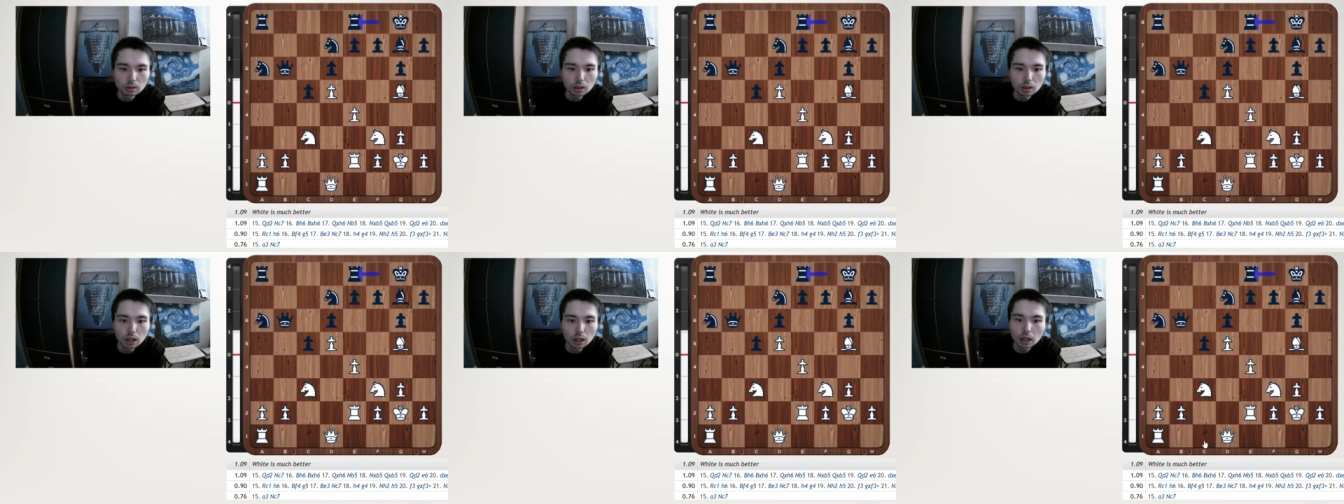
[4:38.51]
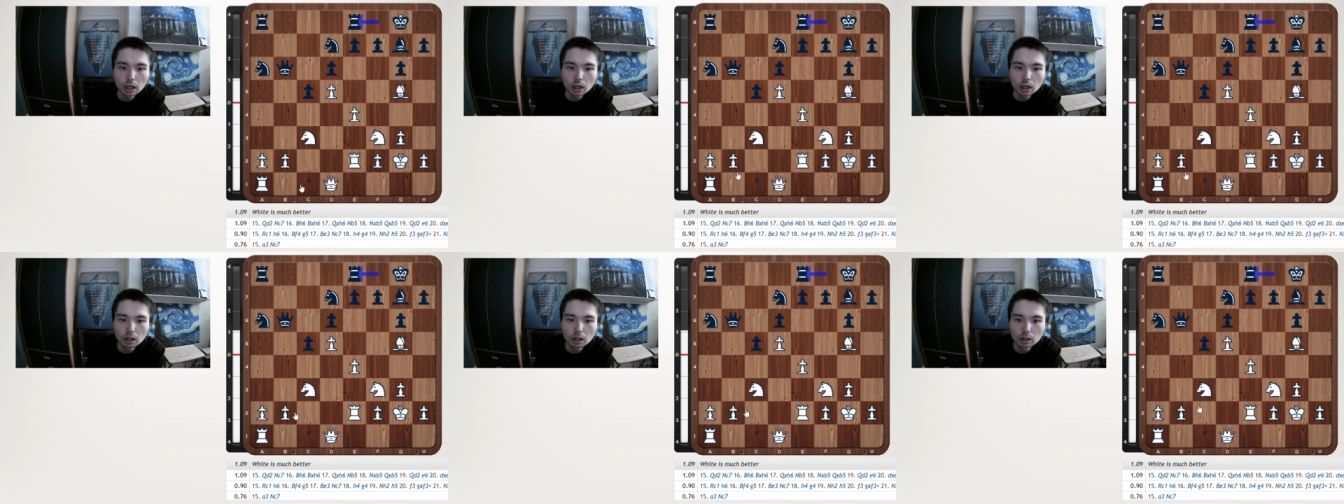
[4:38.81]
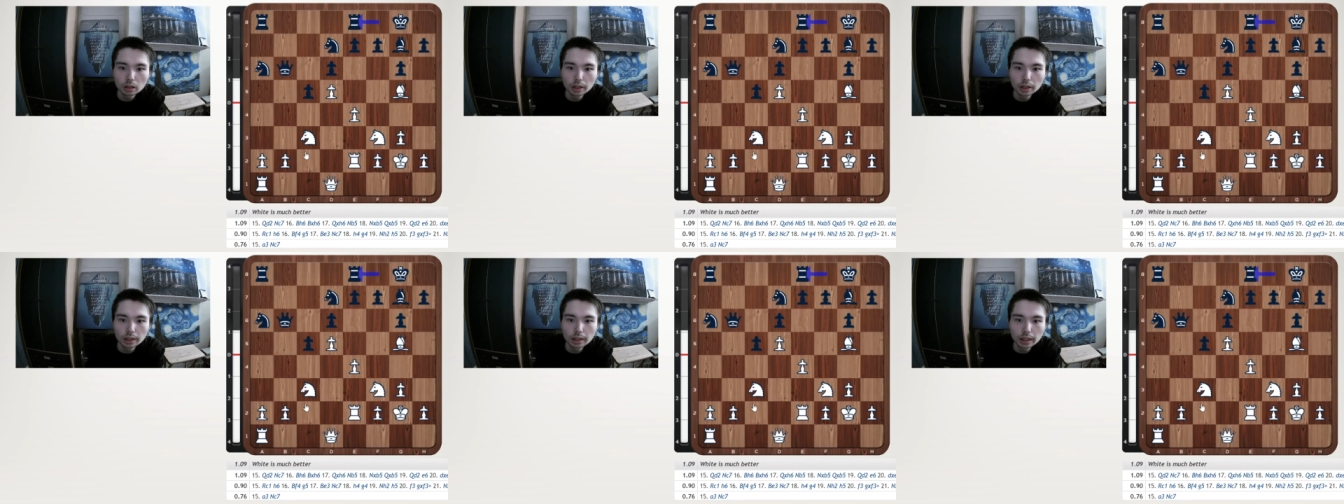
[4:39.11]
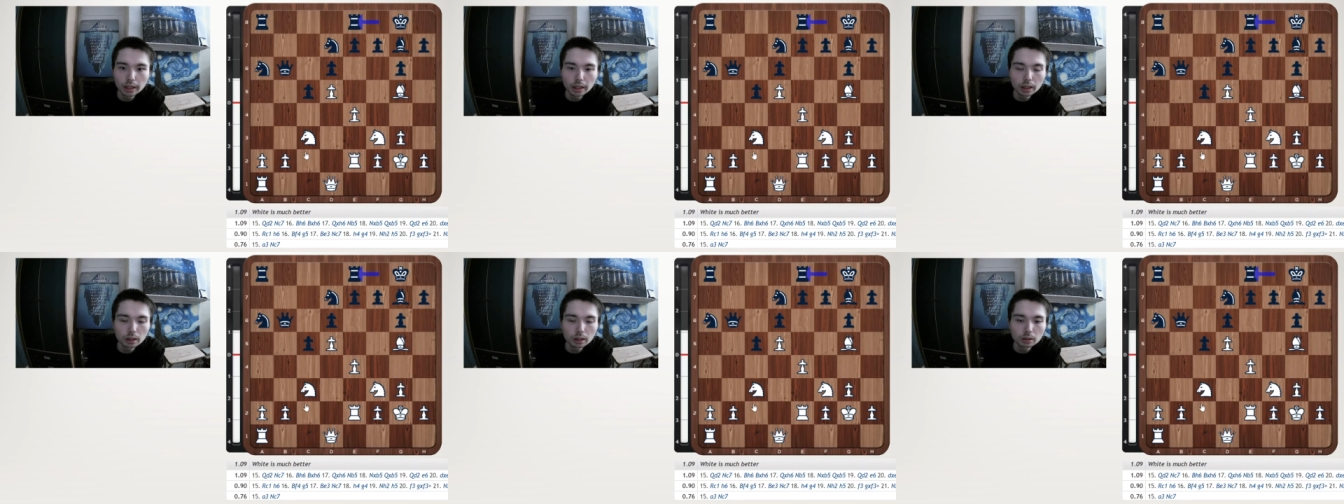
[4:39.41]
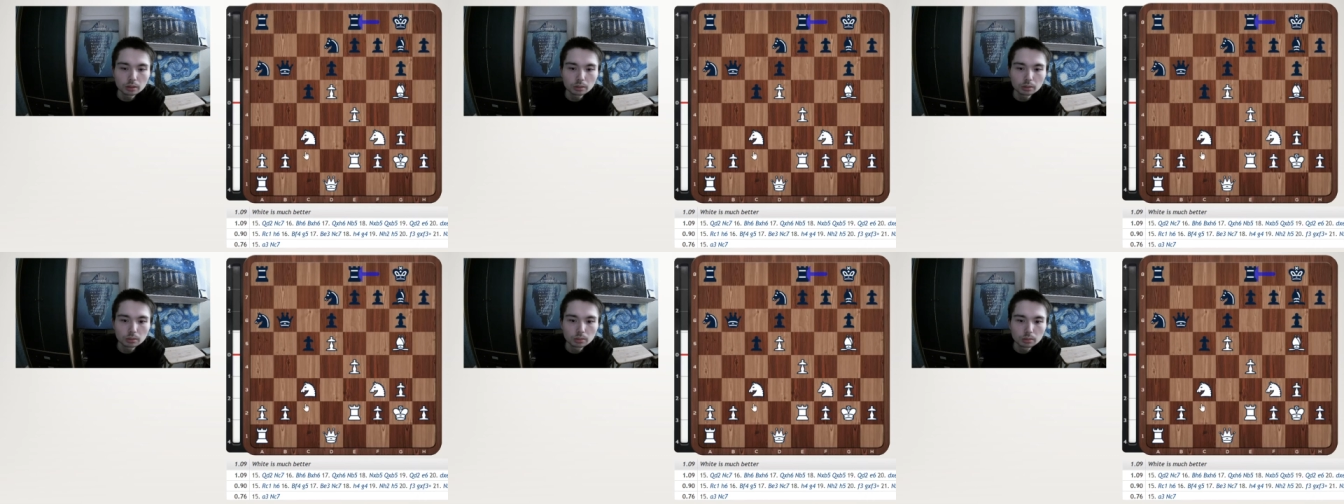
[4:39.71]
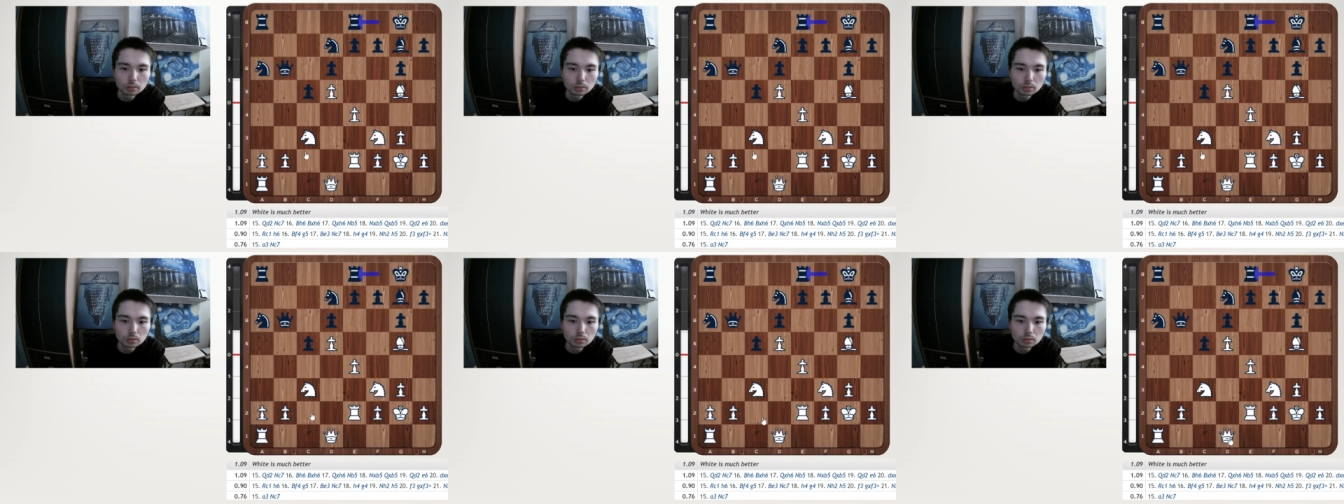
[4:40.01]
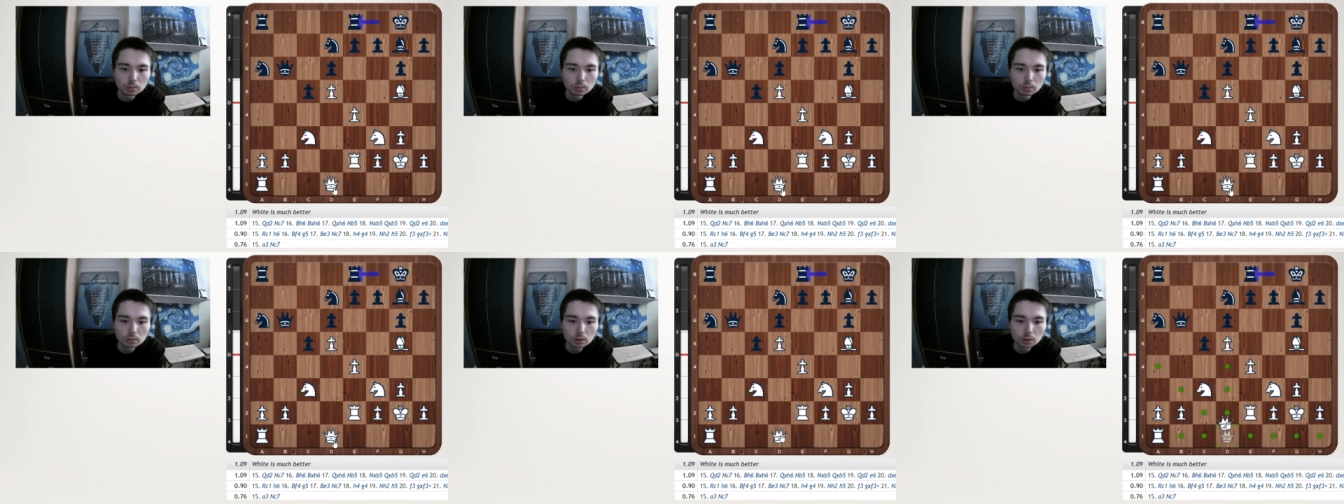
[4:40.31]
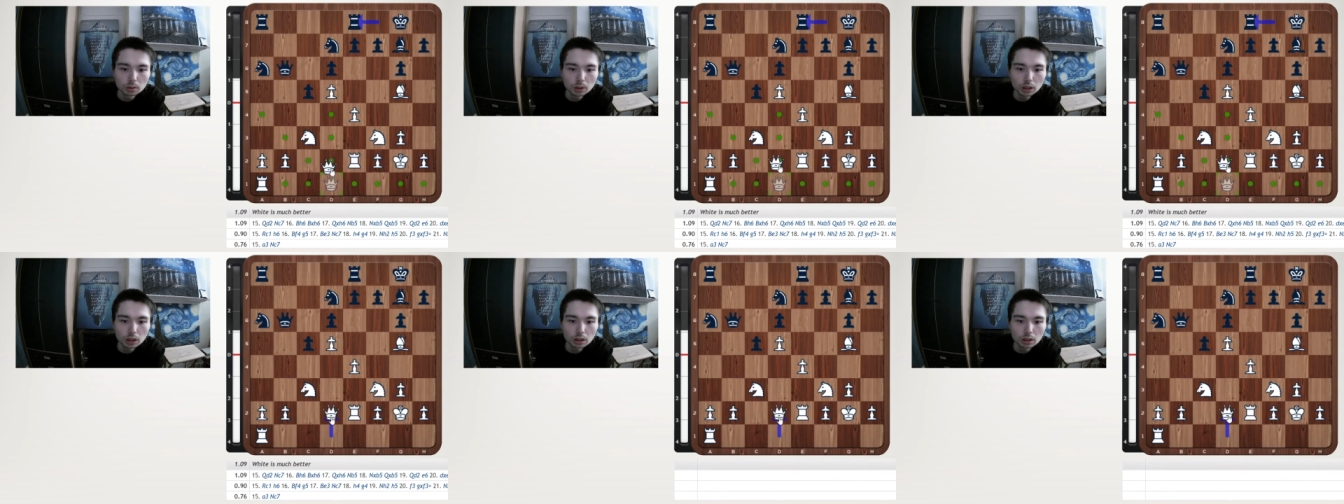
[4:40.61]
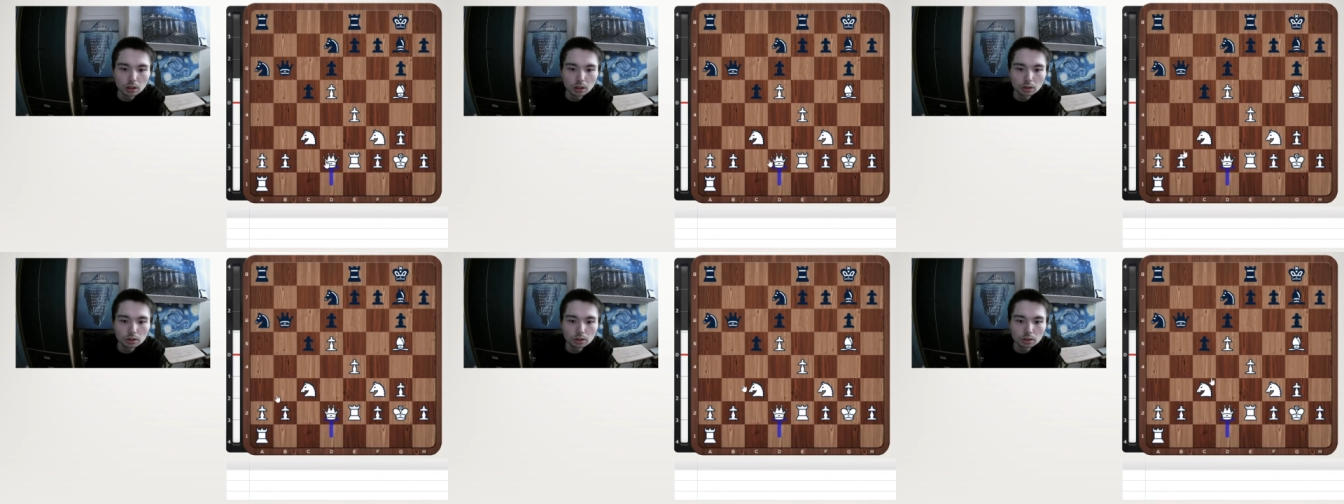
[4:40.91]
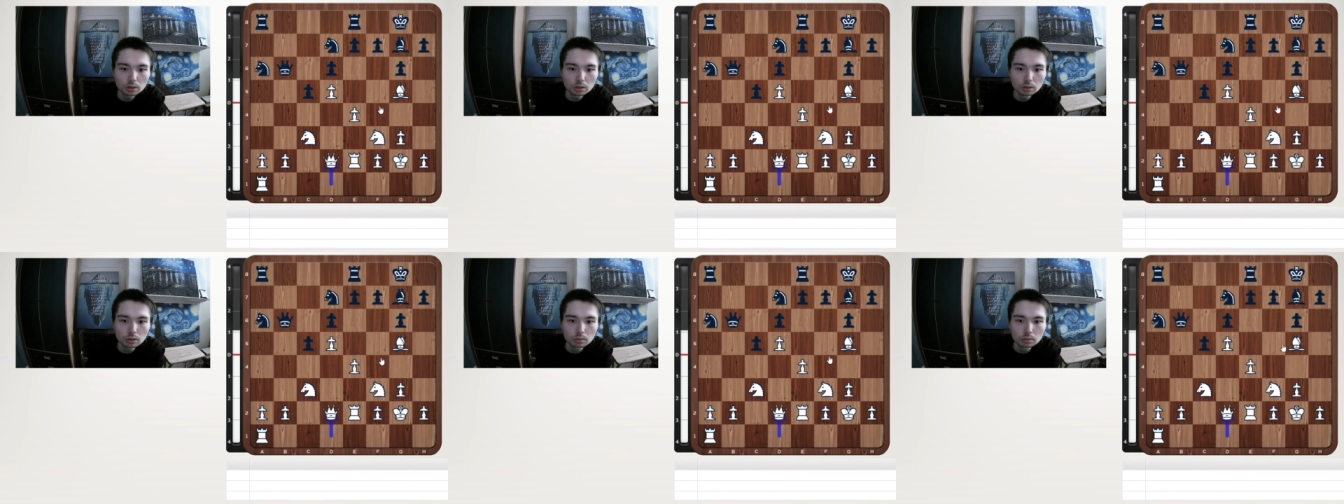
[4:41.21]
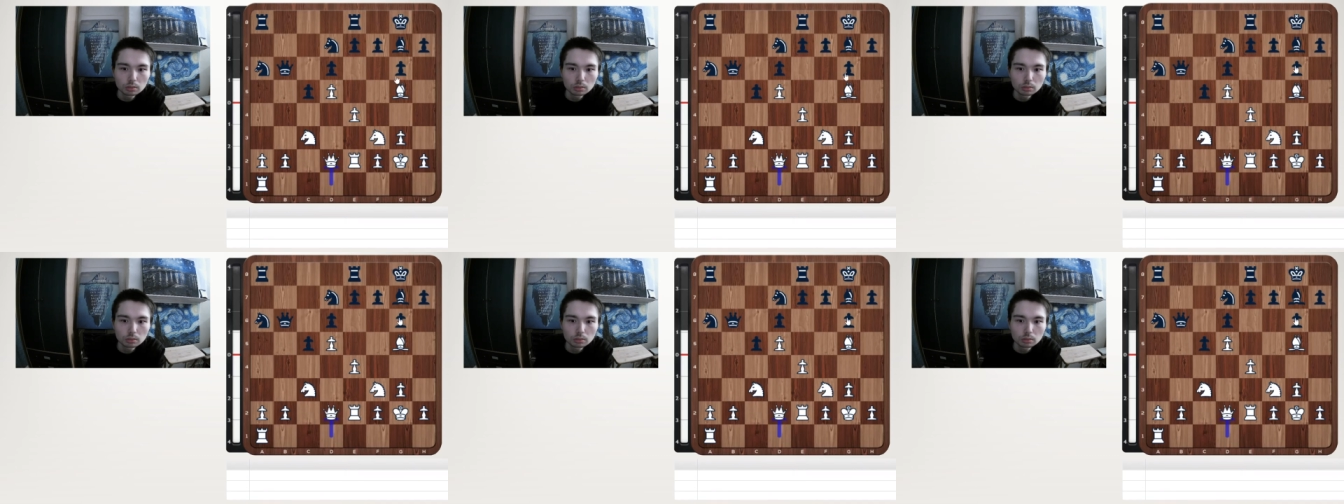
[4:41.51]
and now queen d2.